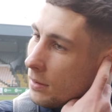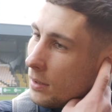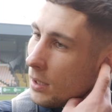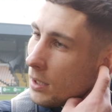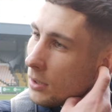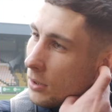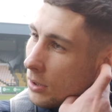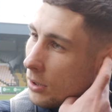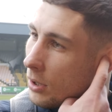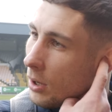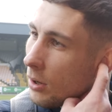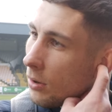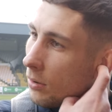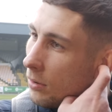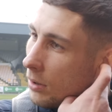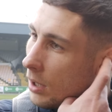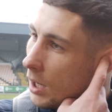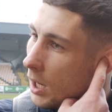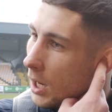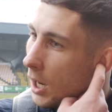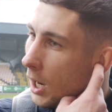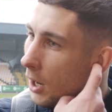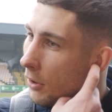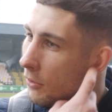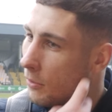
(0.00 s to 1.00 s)
I don't know, I
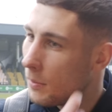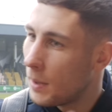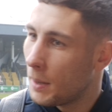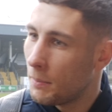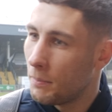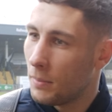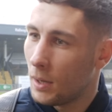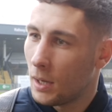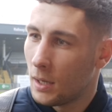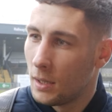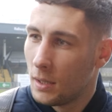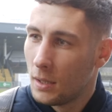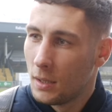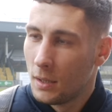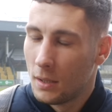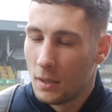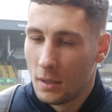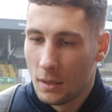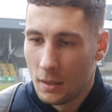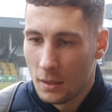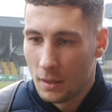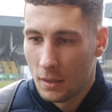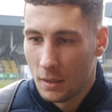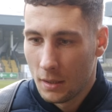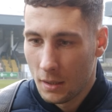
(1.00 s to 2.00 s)
can't remember.
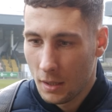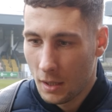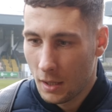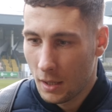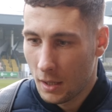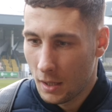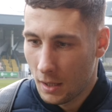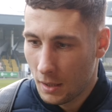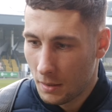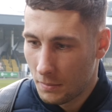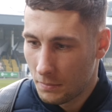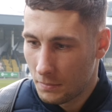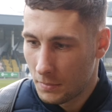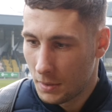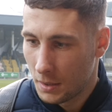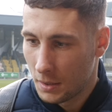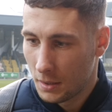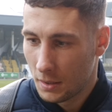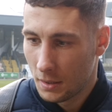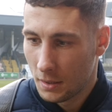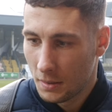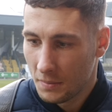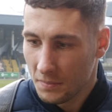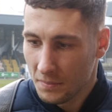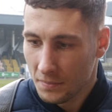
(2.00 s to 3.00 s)
Um,
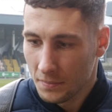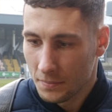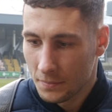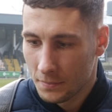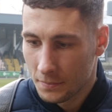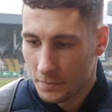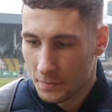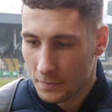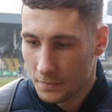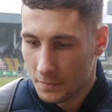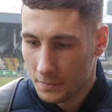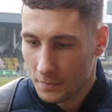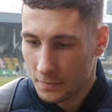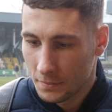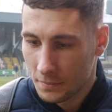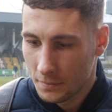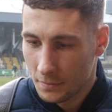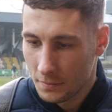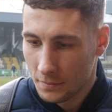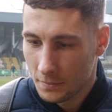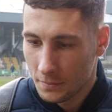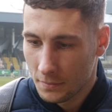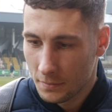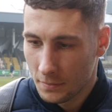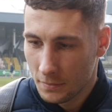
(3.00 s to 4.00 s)

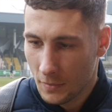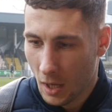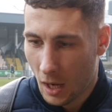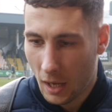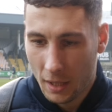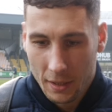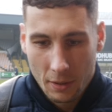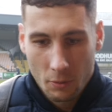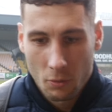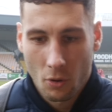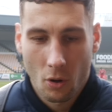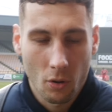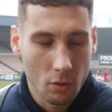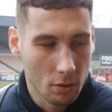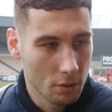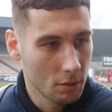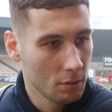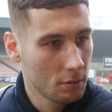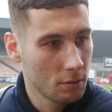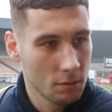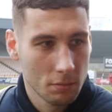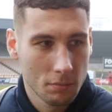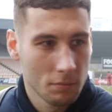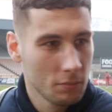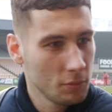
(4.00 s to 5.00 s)
no, they're all good.
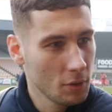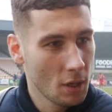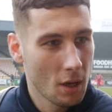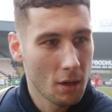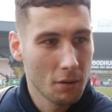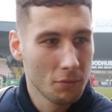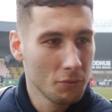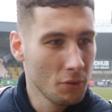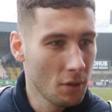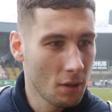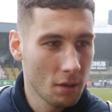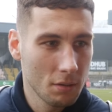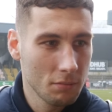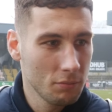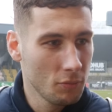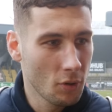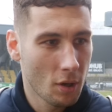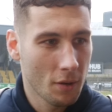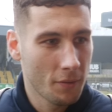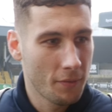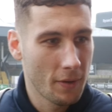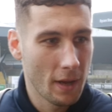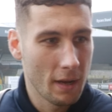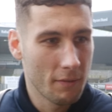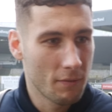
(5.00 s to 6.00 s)
No, not,
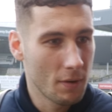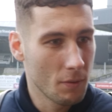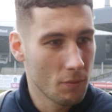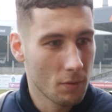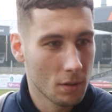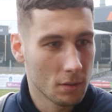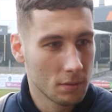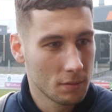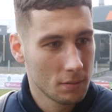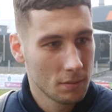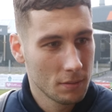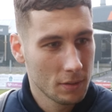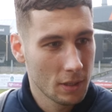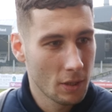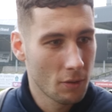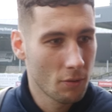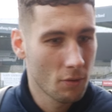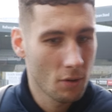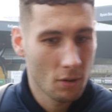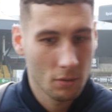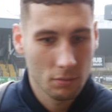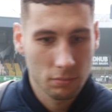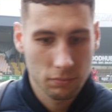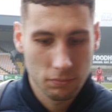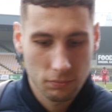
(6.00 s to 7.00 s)
not a favourite one. They're
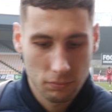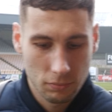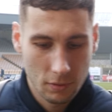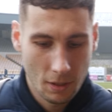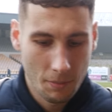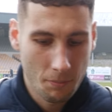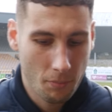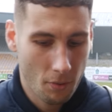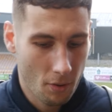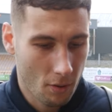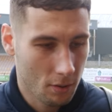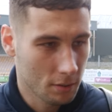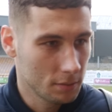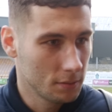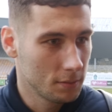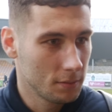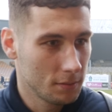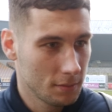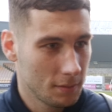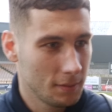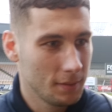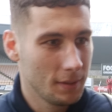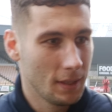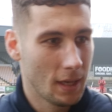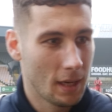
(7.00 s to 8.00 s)
all important,
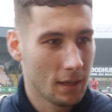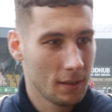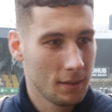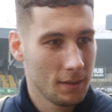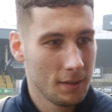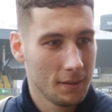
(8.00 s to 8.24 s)
yeah.